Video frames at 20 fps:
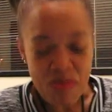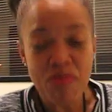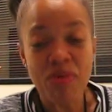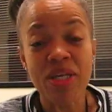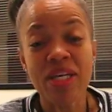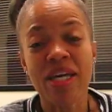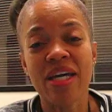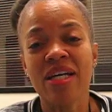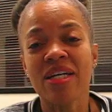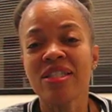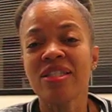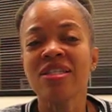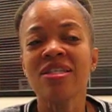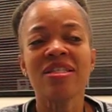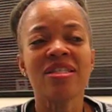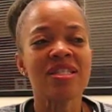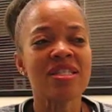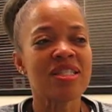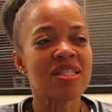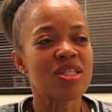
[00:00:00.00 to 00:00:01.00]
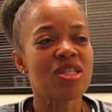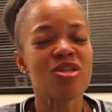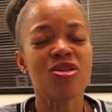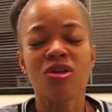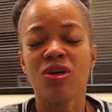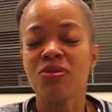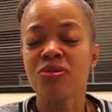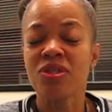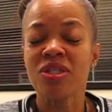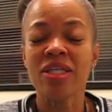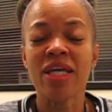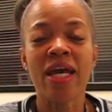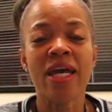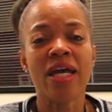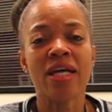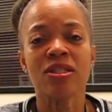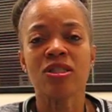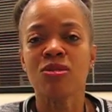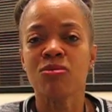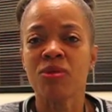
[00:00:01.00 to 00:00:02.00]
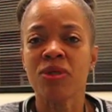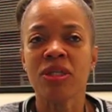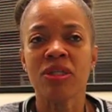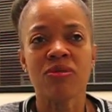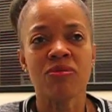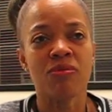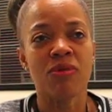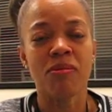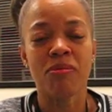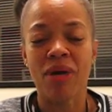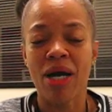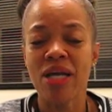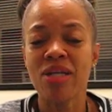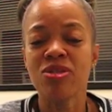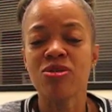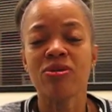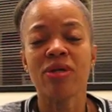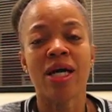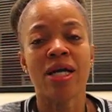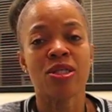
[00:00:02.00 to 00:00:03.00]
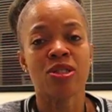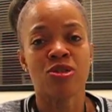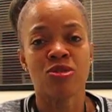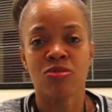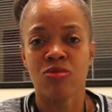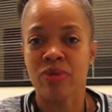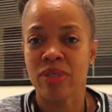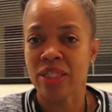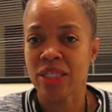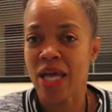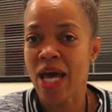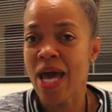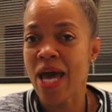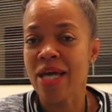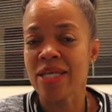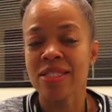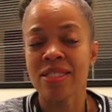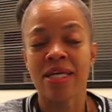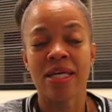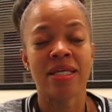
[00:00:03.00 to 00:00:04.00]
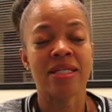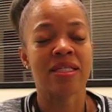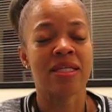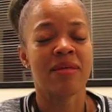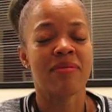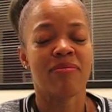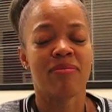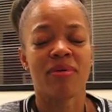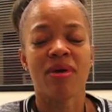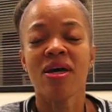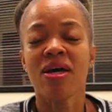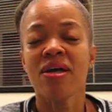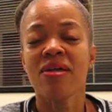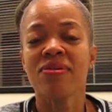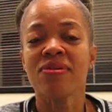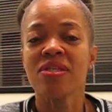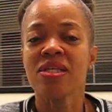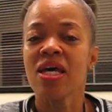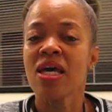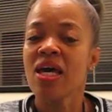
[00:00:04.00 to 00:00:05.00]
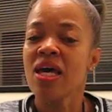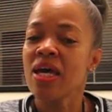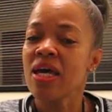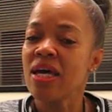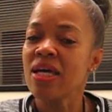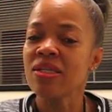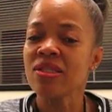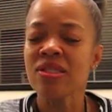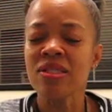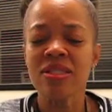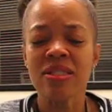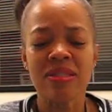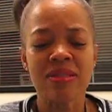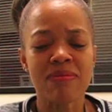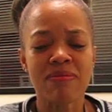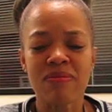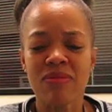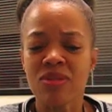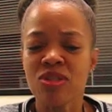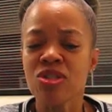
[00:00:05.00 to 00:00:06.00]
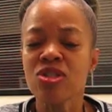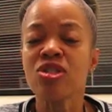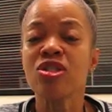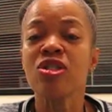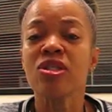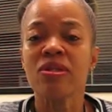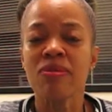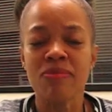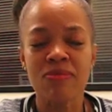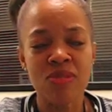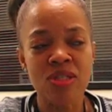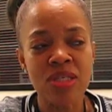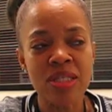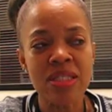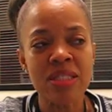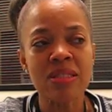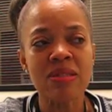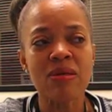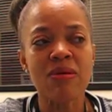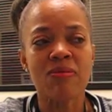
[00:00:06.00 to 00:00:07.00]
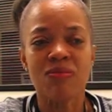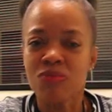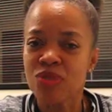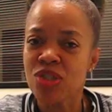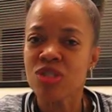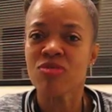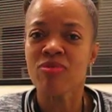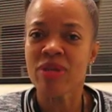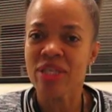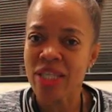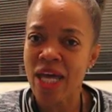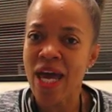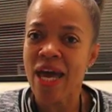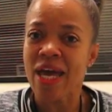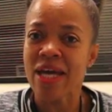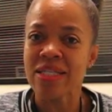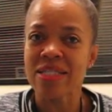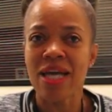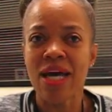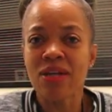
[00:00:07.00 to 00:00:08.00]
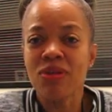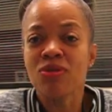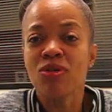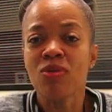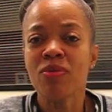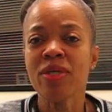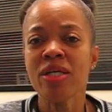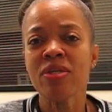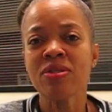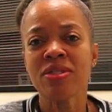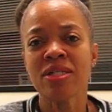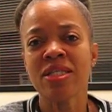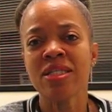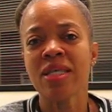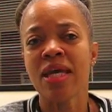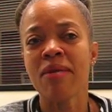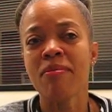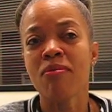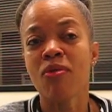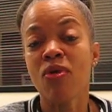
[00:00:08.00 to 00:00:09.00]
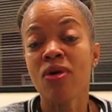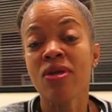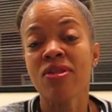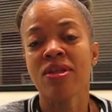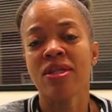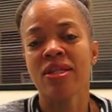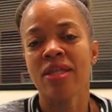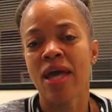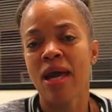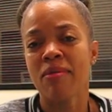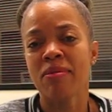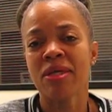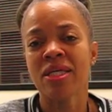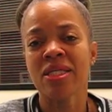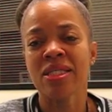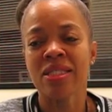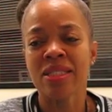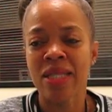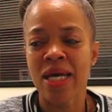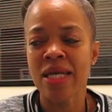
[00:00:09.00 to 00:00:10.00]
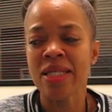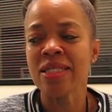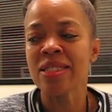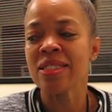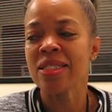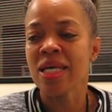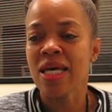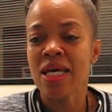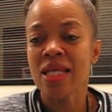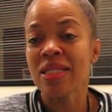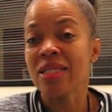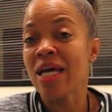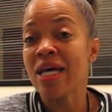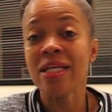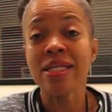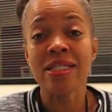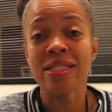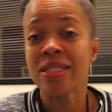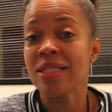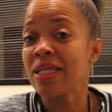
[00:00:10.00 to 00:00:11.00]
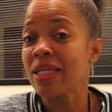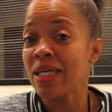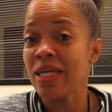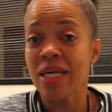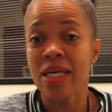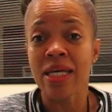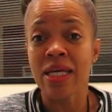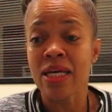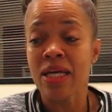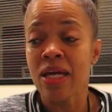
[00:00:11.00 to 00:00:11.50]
but yeah, this is, you know, today I just want to remind you guys to relax, take deep breaths, and just, just, just, just relax. I don't know what else to say more than that because that is that is key.